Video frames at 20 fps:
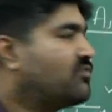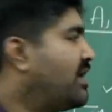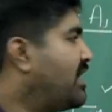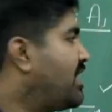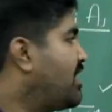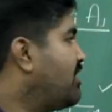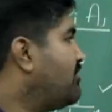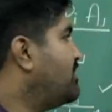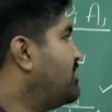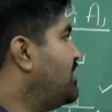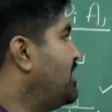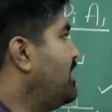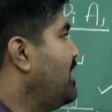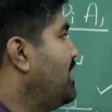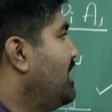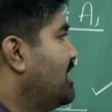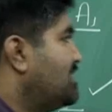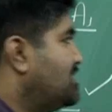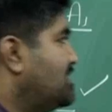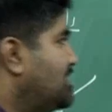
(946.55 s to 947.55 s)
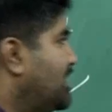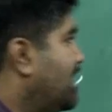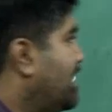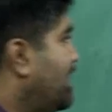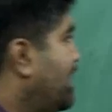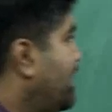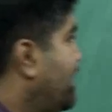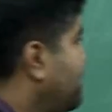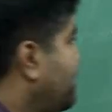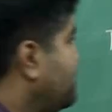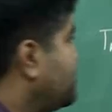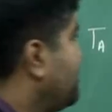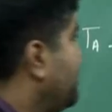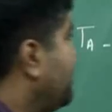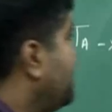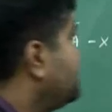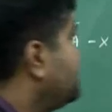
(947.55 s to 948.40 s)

Square of the journey times